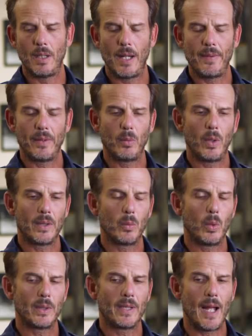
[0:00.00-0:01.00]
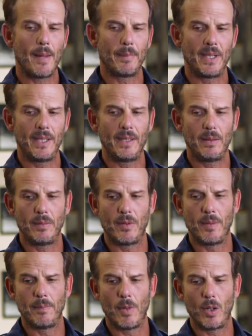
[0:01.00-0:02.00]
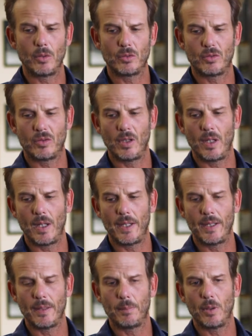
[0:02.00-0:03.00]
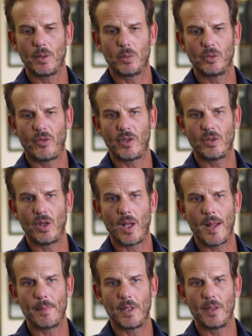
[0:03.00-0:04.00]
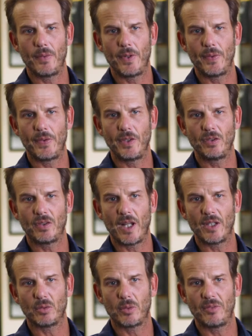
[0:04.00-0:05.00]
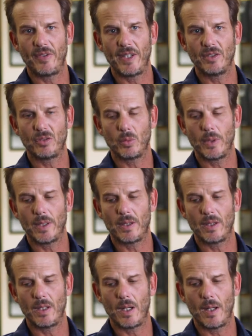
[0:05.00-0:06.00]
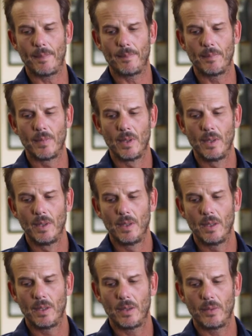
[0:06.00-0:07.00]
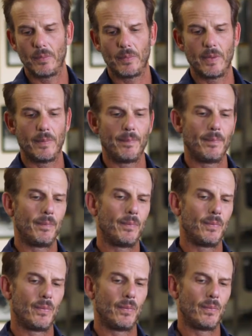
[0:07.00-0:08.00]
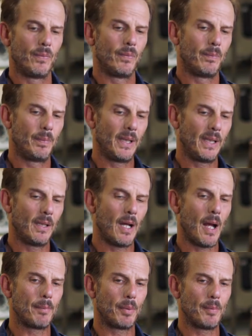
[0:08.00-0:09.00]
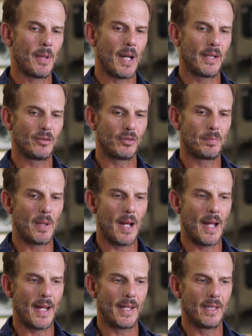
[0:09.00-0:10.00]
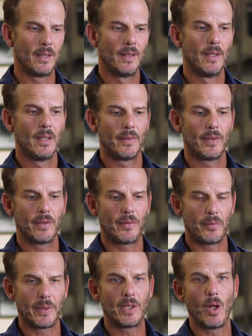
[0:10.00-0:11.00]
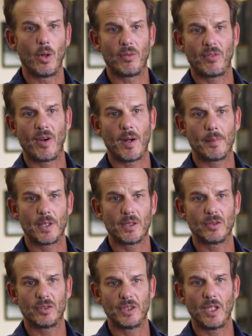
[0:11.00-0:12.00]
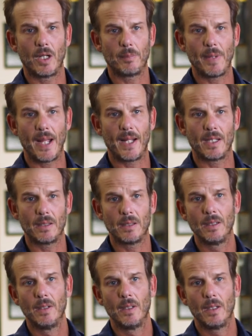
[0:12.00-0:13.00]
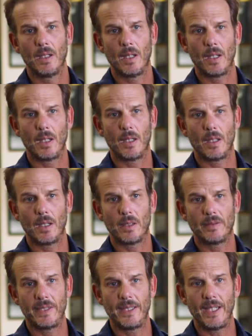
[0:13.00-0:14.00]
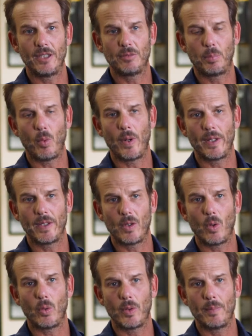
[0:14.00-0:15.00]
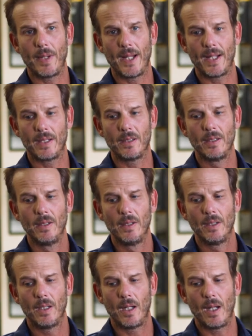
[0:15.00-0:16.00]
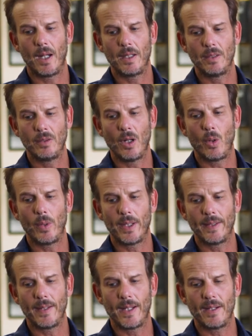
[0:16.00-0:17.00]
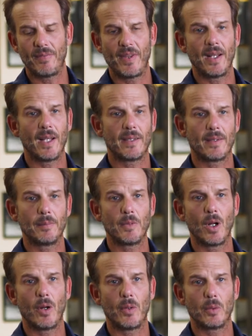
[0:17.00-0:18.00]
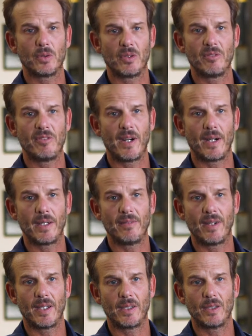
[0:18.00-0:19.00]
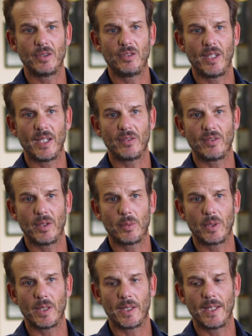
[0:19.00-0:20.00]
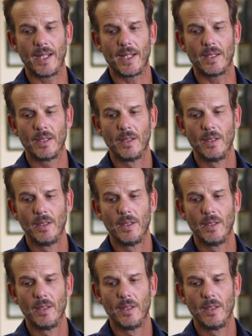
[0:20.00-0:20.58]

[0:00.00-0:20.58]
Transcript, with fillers: I think what, what got me the most uh, in the book was the dilemma that these guys were faced with, um, you know, the, being compromised by the three goat farmers, a young man, uh, a teenage boy, and an older man, uh, knowing that if they let them go, there was a very, very good chance they were going to get